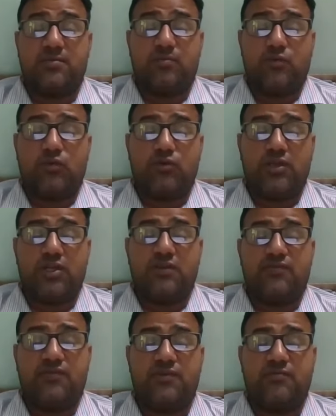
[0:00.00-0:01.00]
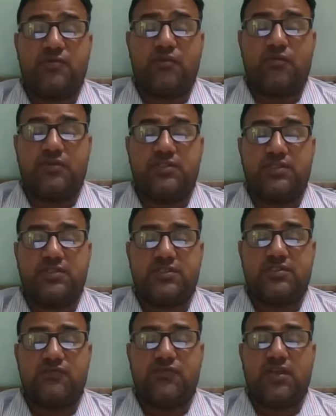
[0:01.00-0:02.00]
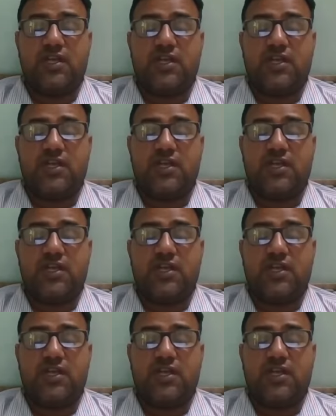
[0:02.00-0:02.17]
boot leaf formations will